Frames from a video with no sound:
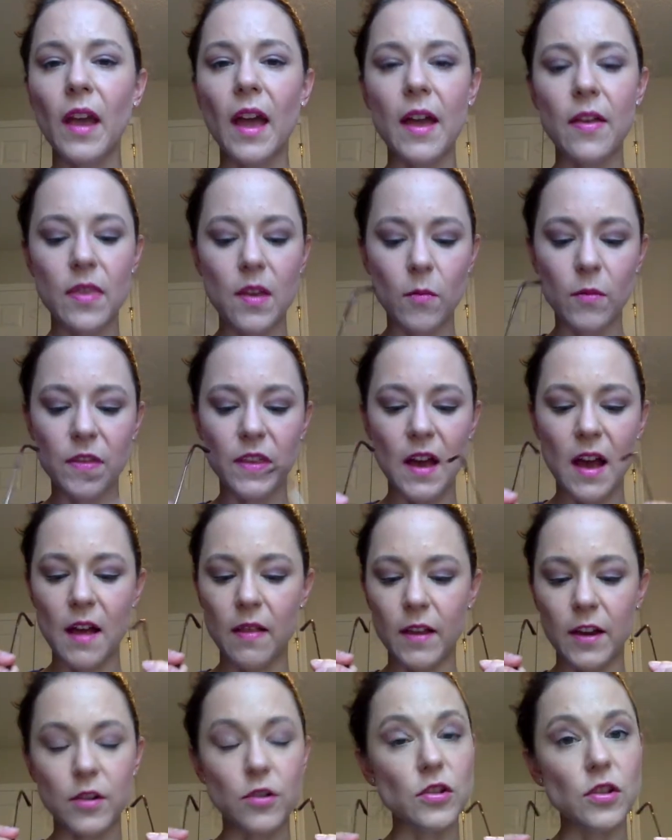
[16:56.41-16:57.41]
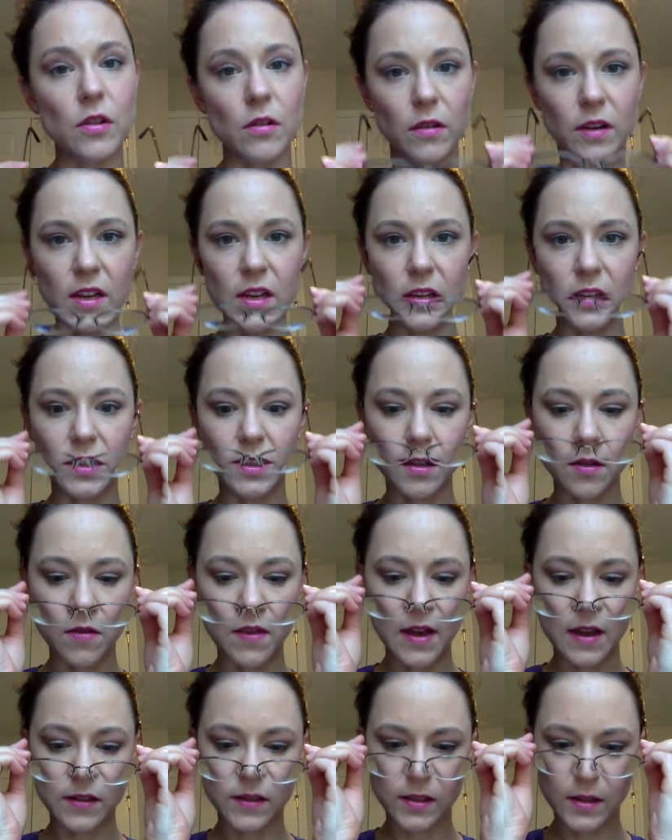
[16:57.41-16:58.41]
and then with the eyeliner you don't need to do
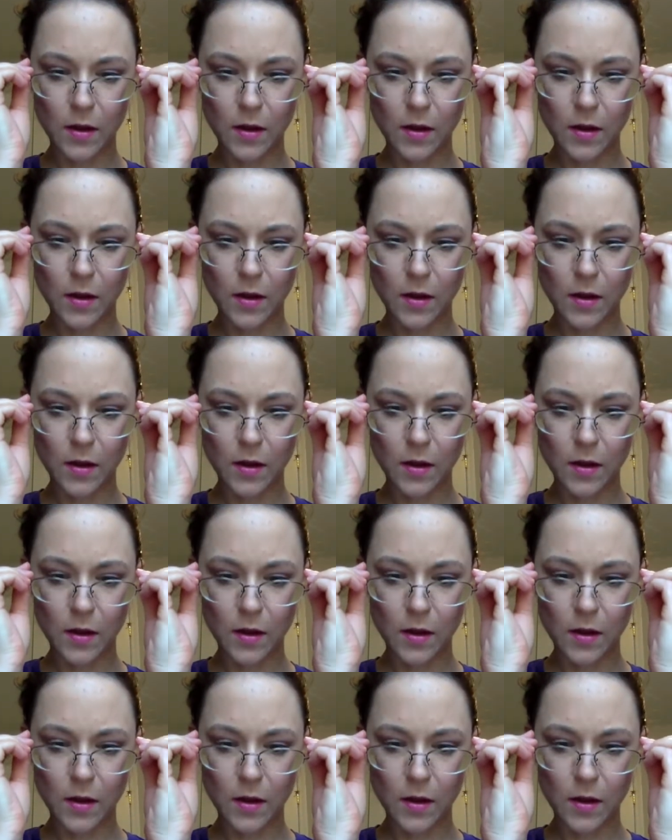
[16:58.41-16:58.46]
that.